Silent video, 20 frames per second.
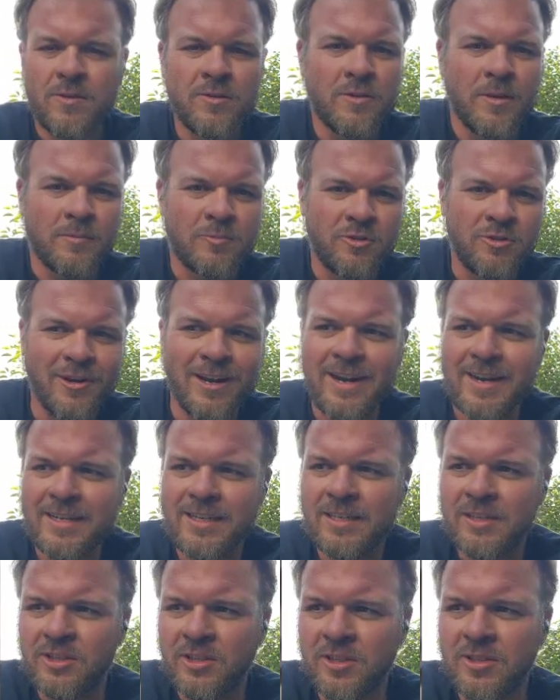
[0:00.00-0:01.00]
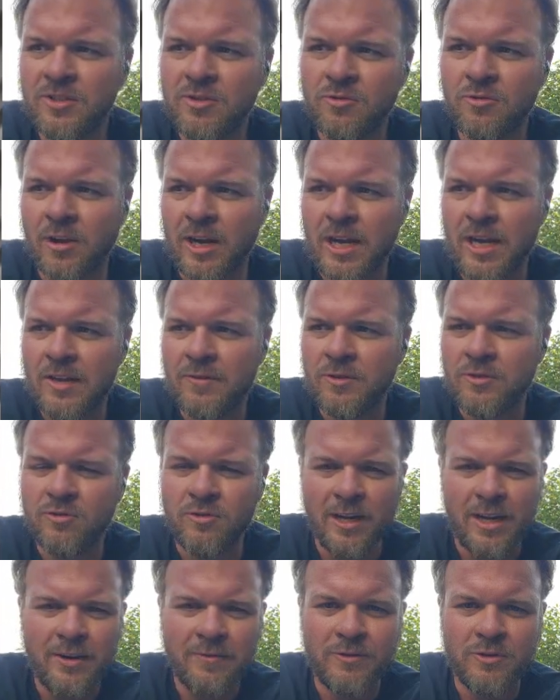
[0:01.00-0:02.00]
So I'm trying to just drive and
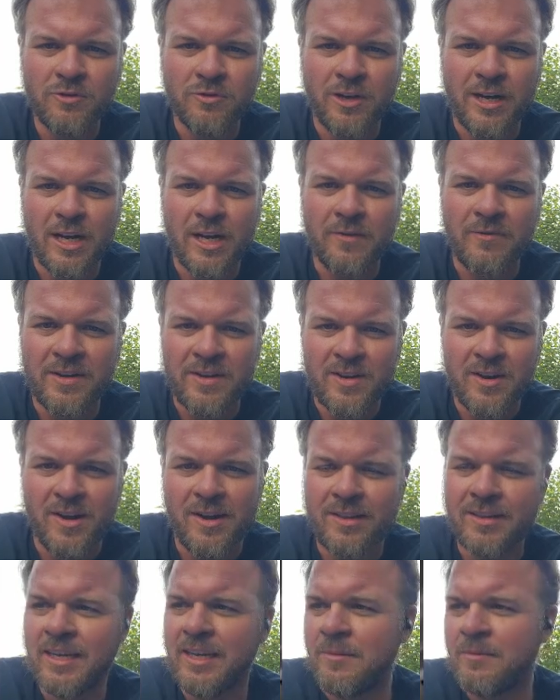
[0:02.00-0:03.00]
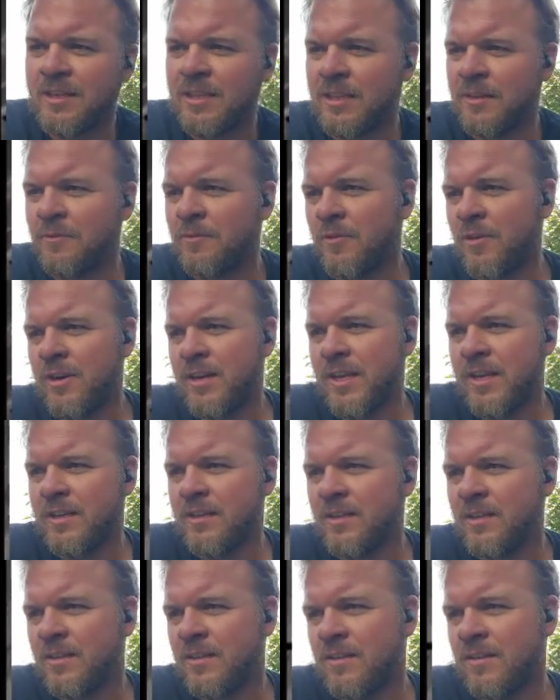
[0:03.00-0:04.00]
drive and drive and not let him get the front end.